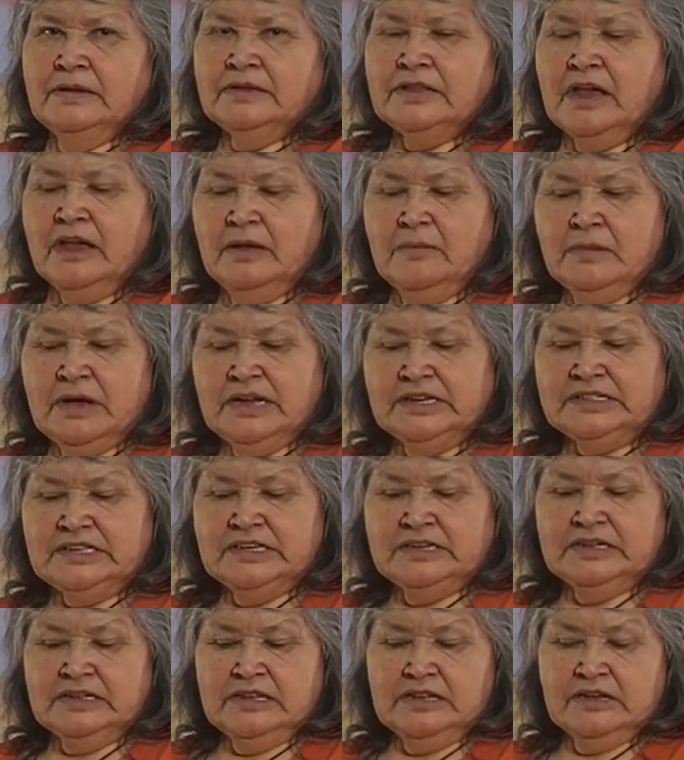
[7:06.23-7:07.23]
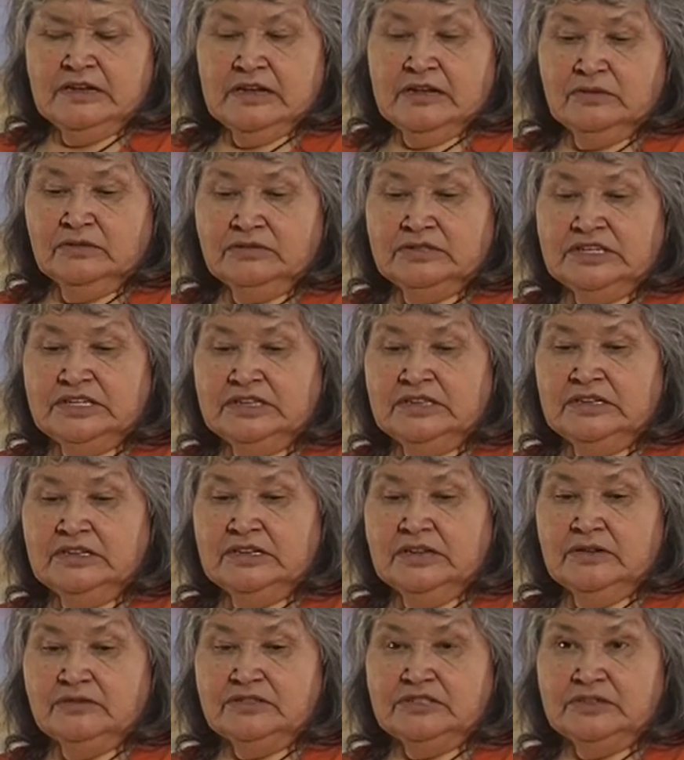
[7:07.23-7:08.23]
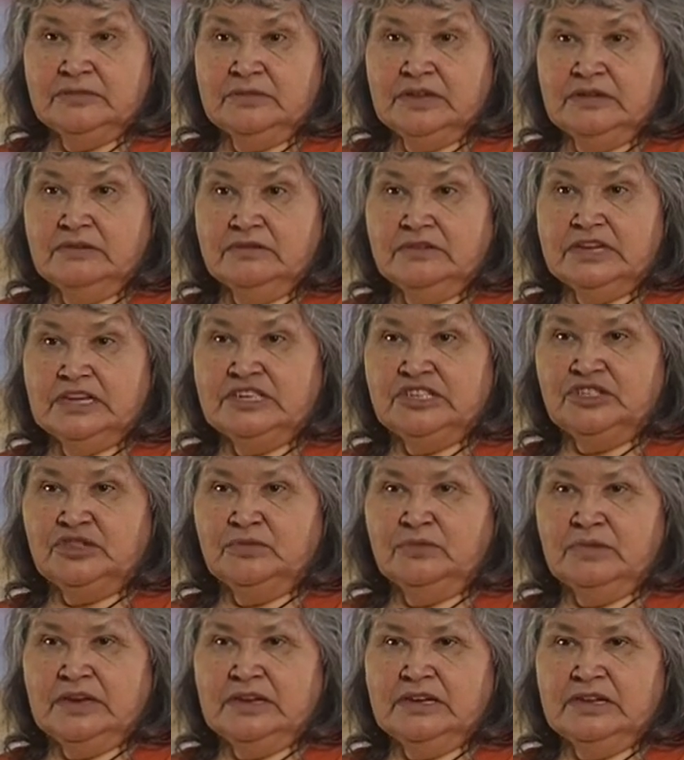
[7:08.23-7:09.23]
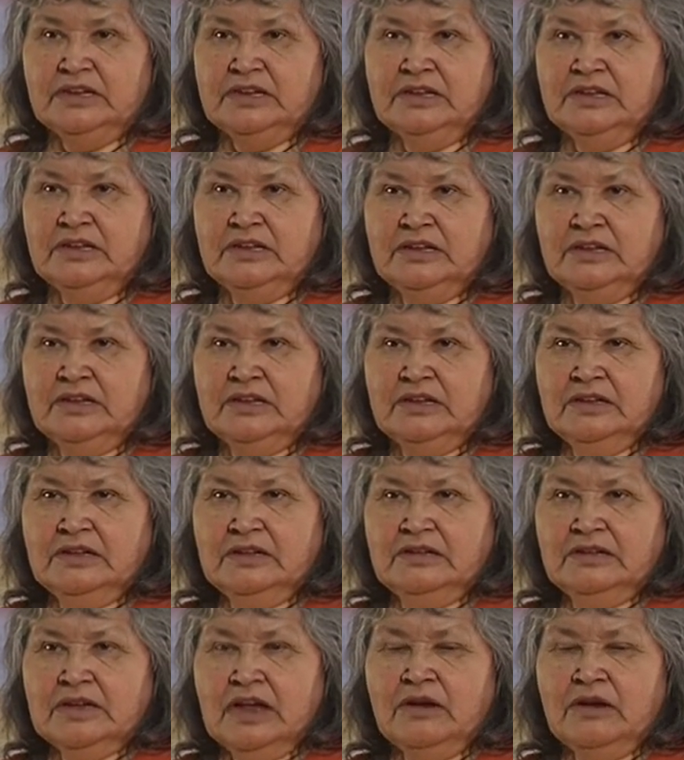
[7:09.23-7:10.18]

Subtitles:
That is how they would help each other.